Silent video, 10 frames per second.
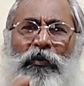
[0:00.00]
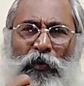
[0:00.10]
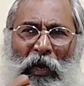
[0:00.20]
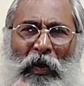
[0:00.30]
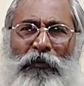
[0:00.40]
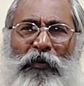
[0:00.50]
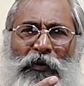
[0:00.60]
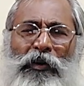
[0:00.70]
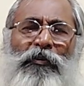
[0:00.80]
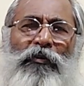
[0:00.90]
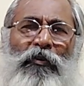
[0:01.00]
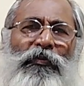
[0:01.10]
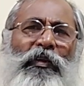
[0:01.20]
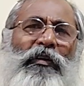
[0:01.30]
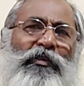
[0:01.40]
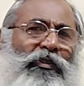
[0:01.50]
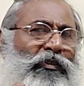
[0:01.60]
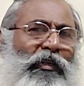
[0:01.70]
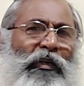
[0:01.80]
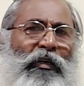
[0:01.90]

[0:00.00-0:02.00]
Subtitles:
You have a retro Venus,